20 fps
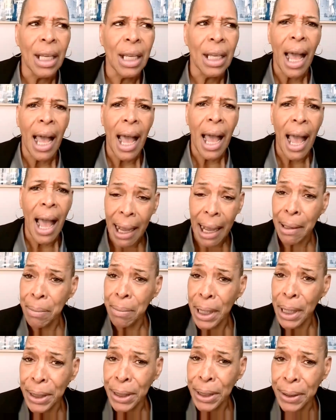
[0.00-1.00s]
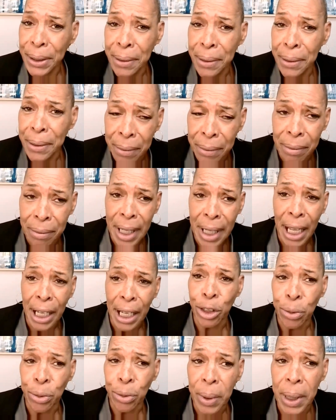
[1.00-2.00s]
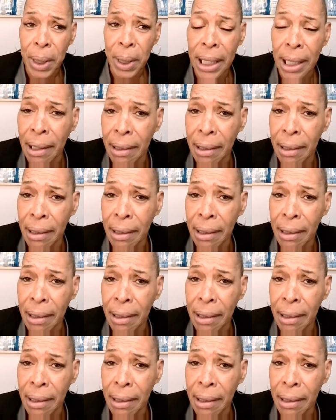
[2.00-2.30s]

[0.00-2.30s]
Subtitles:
I can meet you next week